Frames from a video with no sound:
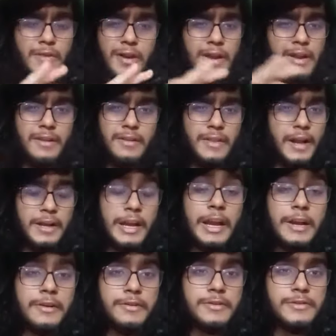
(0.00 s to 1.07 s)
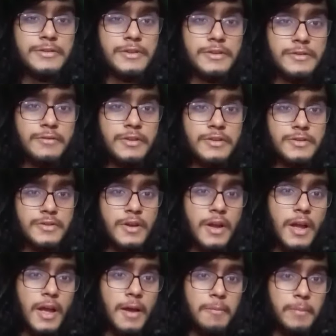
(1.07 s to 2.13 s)
that hindrances which
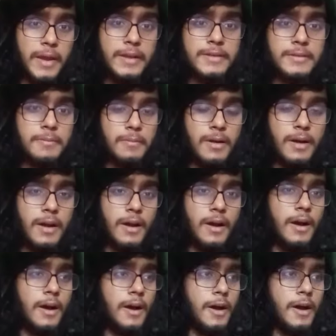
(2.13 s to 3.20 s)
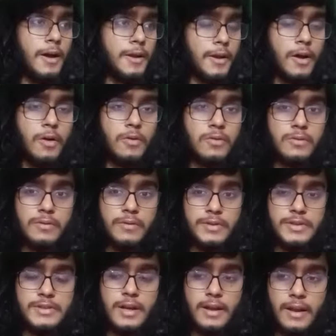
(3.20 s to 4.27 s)
makes which is
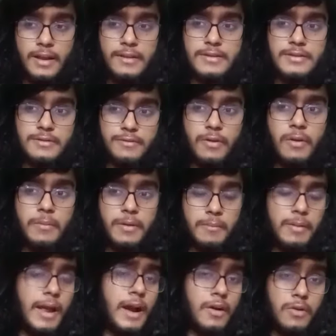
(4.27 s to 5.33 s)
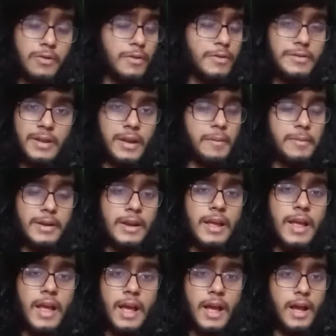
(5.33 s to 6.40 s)
against forming black holes, let's say. I mean,
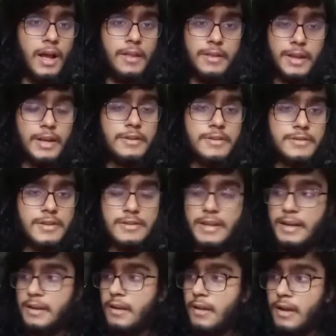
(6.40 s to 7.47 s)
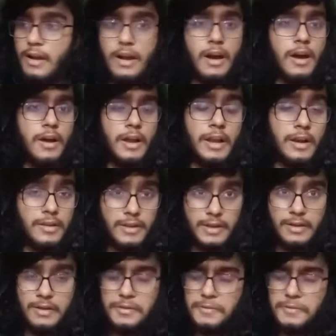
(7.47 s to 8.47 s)
the hindrances like the